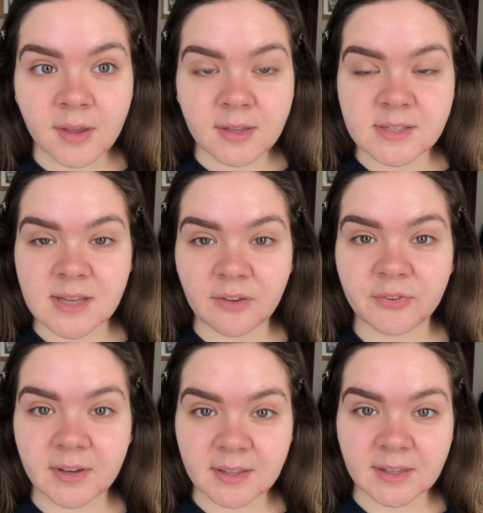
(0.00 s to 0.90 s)

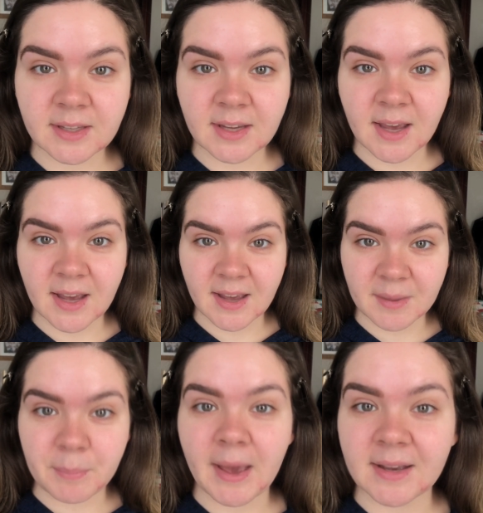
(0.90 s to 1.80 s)
Definitely
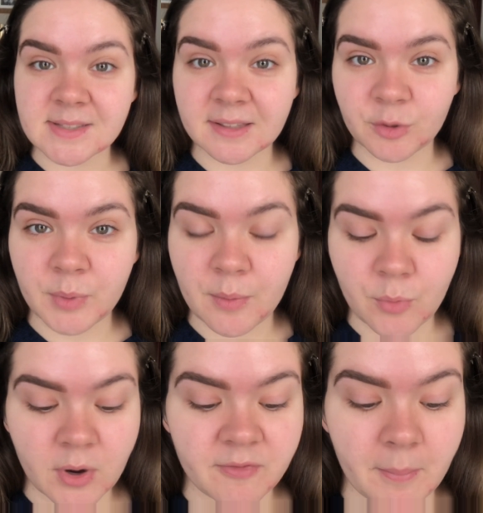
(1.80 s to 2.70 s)
packs a little bit more of a